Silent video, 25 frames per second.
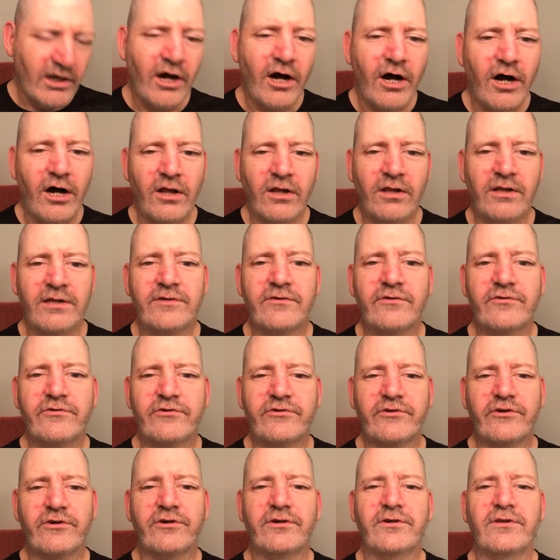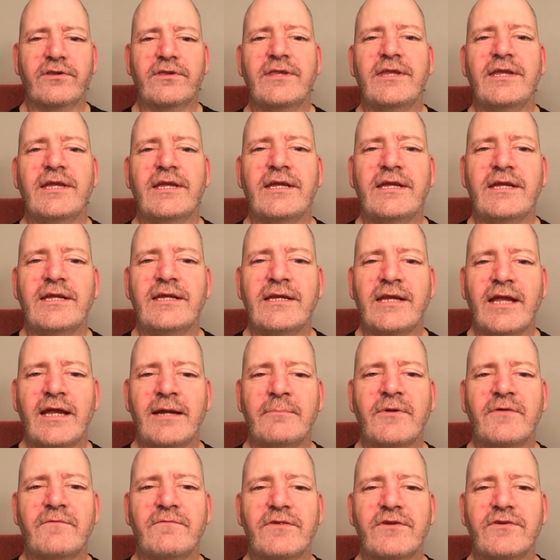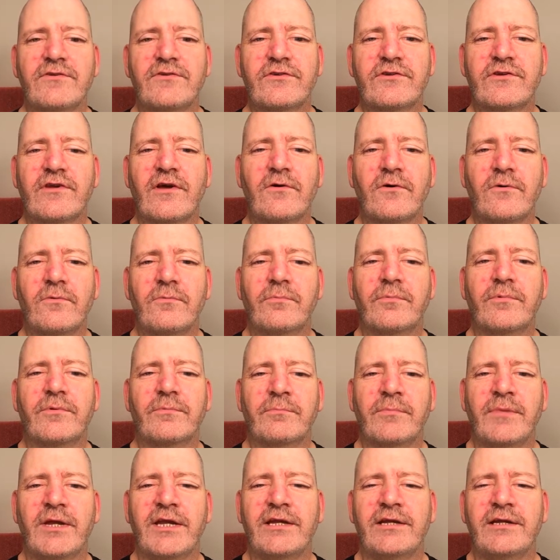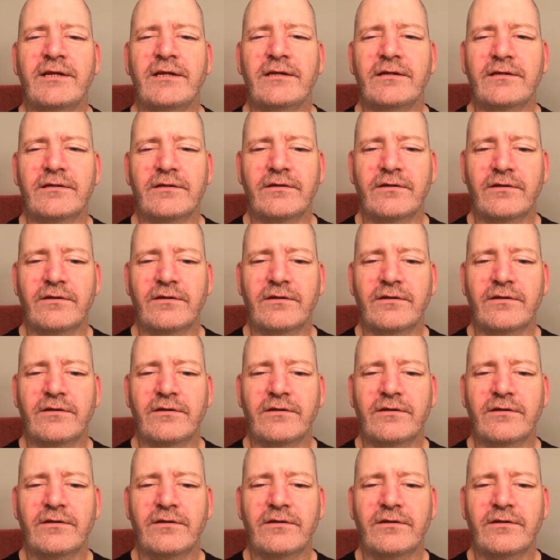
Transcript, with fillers: I'll insert the name of the soap, me